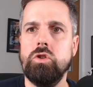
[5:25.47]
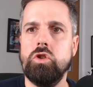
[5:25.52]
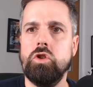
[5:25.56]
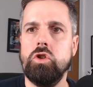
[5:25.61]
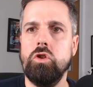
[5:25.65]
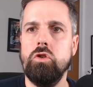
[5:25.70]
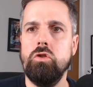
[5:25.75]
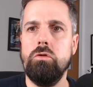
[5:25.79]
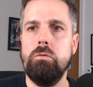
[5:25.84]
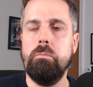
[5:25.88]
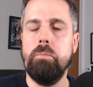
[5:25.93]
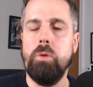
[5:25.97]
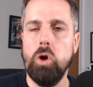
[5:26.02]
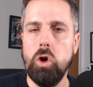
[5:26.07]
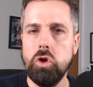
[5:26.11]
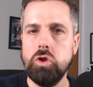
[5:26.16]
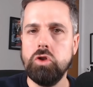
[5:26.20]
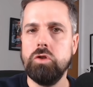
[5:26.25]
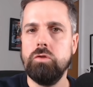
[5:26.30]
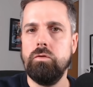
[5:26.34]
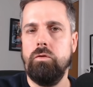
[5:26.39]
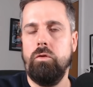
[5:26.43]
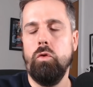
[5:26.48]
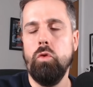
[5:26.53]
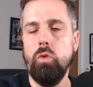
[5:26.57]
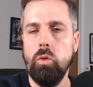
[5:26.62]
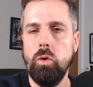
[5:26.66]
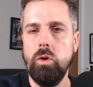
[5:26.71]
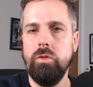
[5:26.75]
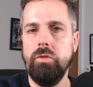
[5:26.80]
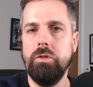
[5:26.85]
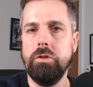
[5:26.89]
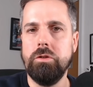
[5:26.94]
to push
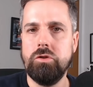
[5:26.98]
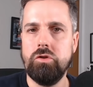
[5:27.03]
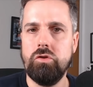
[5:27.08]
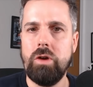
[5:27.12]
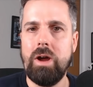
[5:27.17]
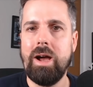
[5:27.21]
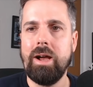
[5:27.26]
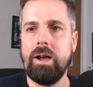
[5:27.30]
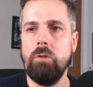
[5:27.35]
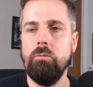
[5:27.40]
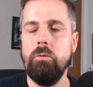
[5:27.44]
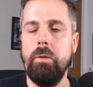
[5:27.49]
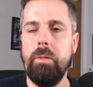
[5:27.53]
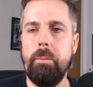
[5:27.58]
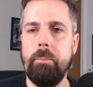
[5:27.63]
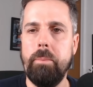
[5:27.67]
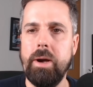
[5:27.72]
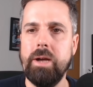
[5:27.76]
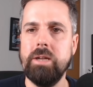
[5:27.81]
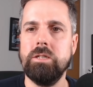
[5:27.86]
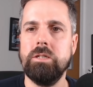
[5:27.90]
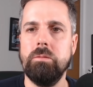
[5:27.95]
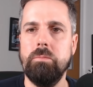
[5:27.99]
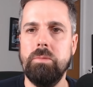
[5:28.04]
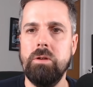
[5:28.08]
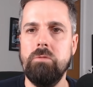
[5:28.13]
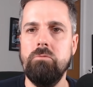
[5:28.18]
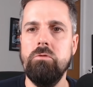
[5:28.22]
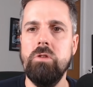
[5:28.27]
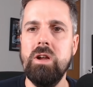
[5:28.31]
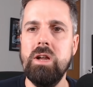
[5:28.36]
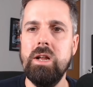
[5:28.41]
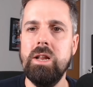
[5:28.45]
forward the track. I want the bass to be
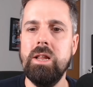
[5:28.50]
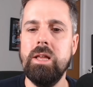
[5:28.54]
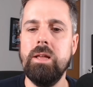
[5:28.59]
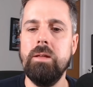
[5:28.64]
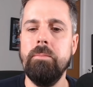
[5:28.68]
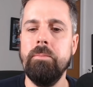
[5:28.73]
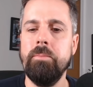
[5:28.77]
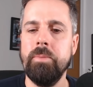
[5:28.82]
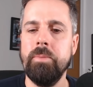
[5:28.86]
really